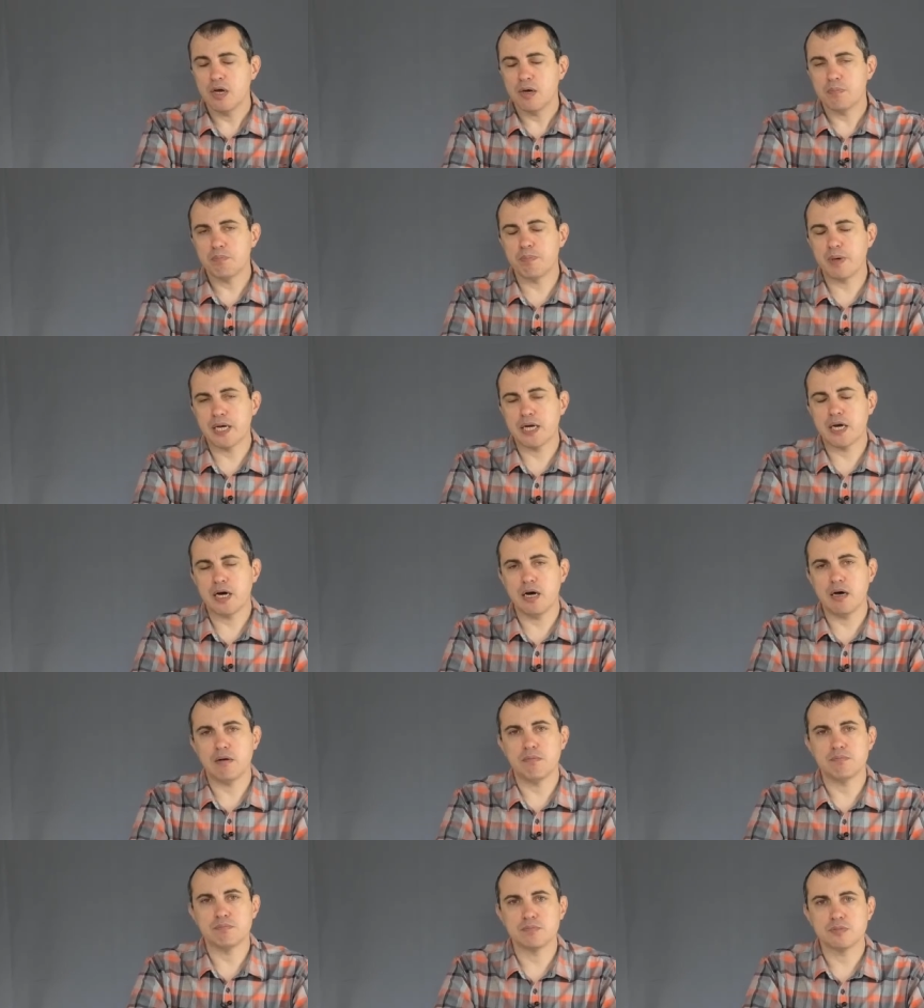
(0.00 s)

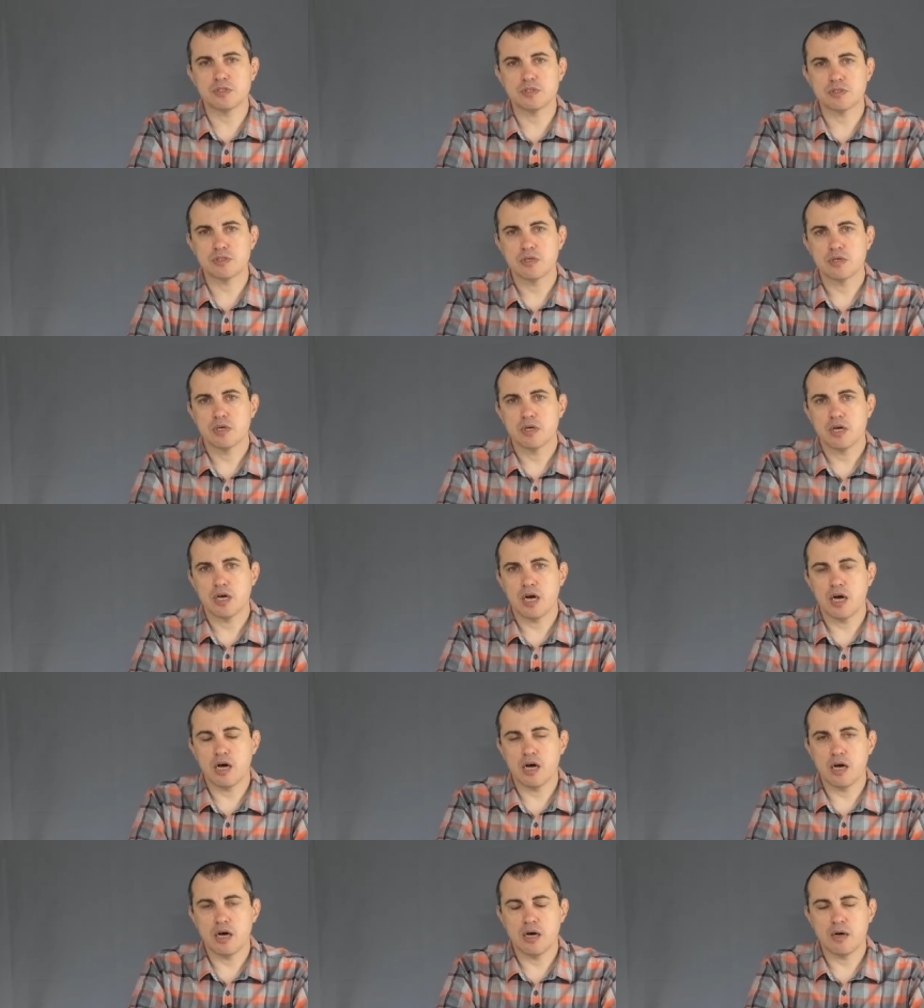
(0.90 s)
becomes
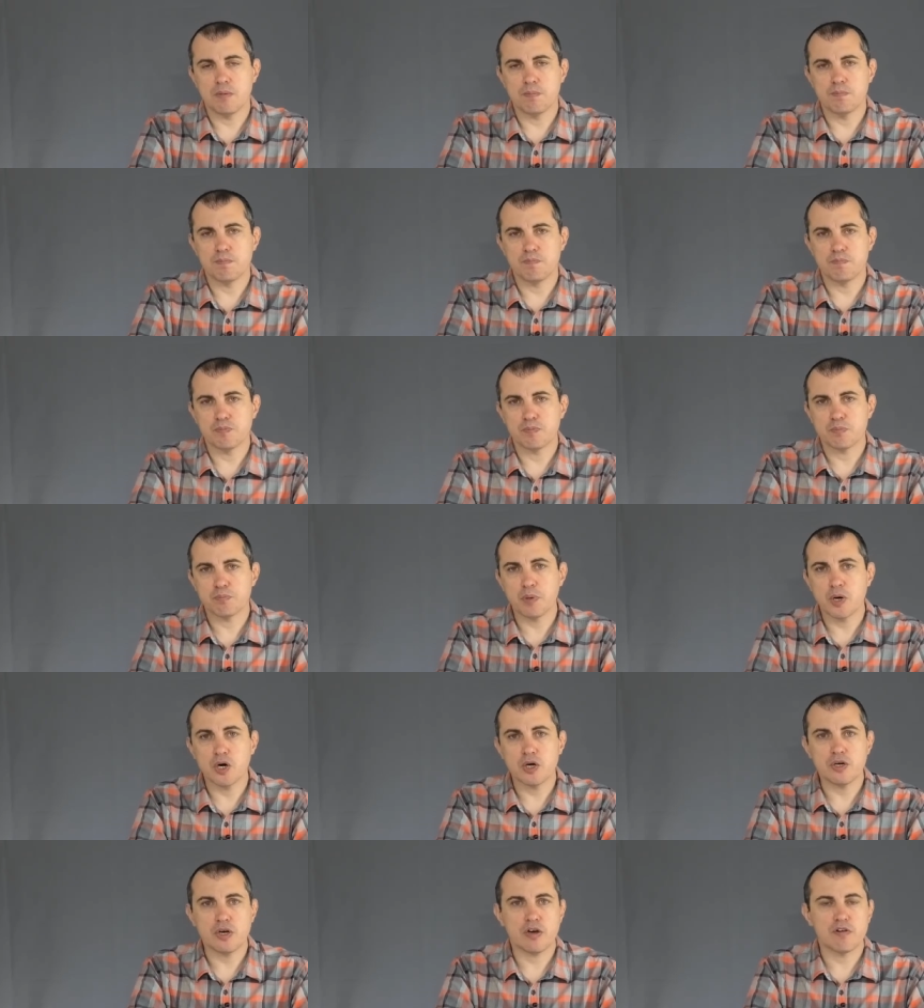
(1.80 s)

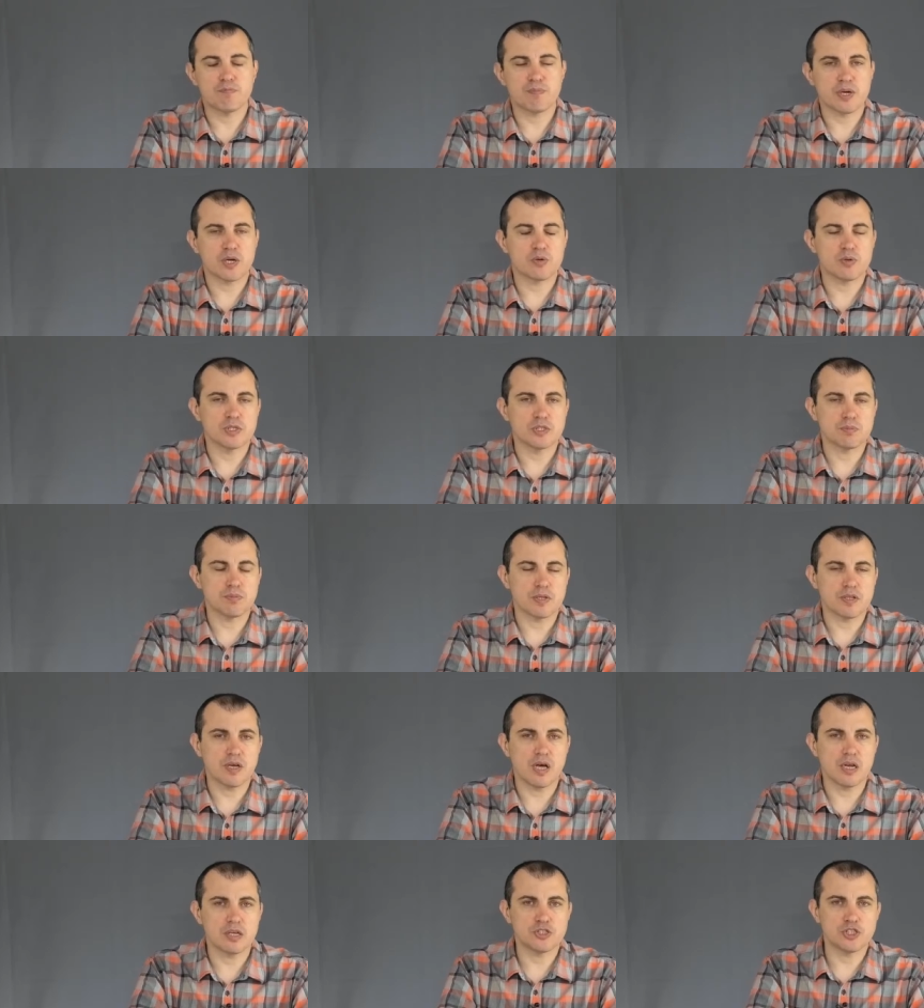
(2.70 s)
part of Bitcoin's
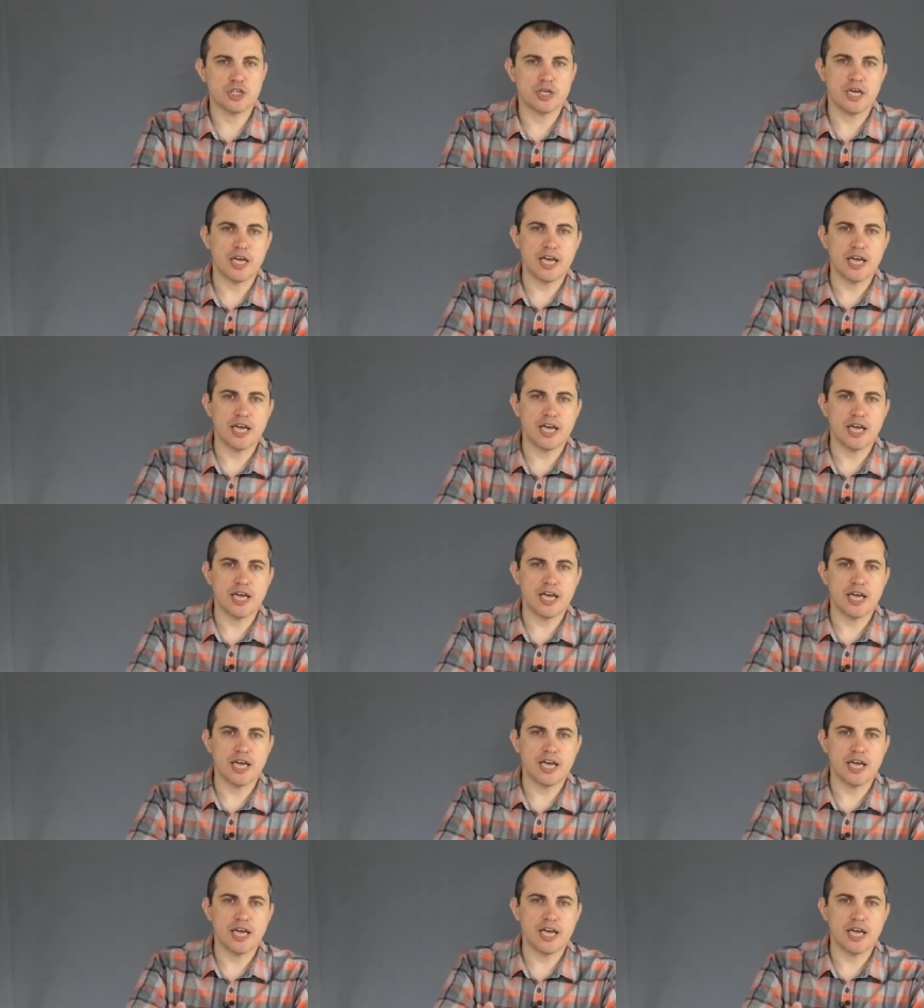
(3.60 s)
mythology.